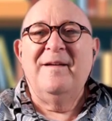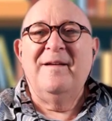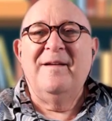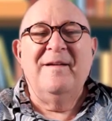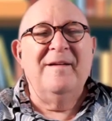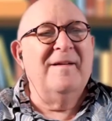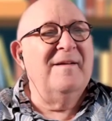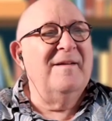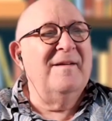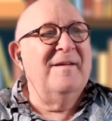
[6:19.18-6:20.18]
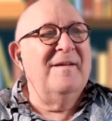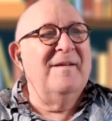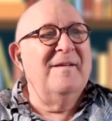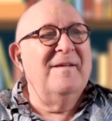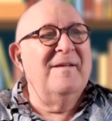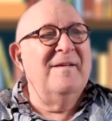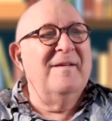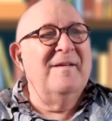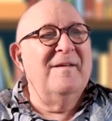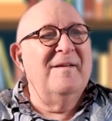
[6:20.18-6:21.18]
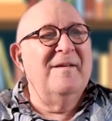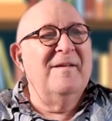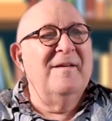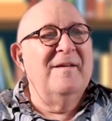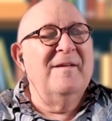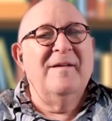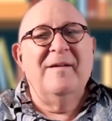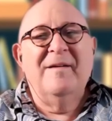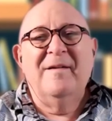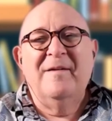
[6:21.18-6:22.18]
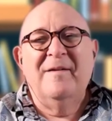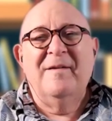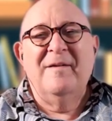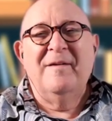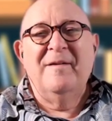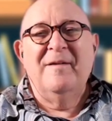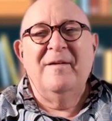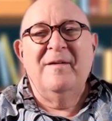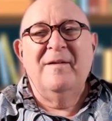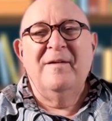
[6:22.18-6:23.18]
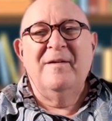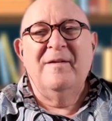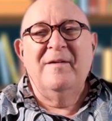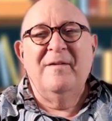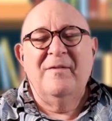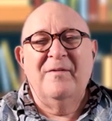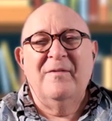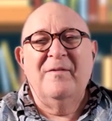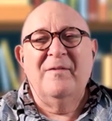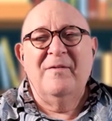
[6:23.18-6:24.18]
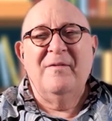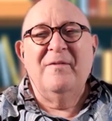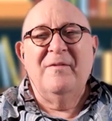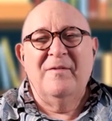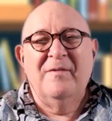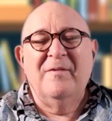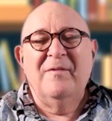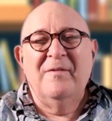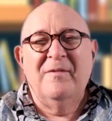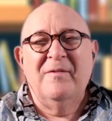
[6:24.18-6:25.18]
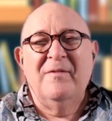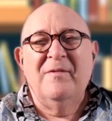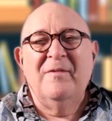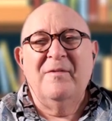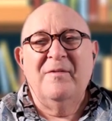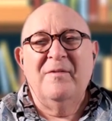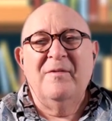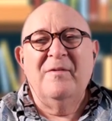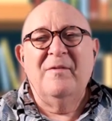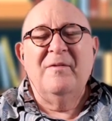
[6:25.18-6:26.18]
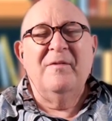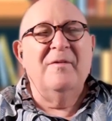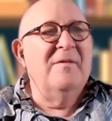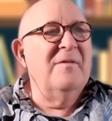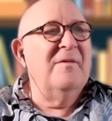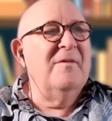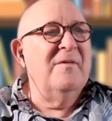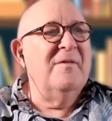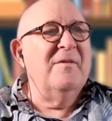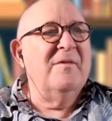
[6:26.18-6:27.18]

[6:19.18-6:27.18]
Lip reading: (silent)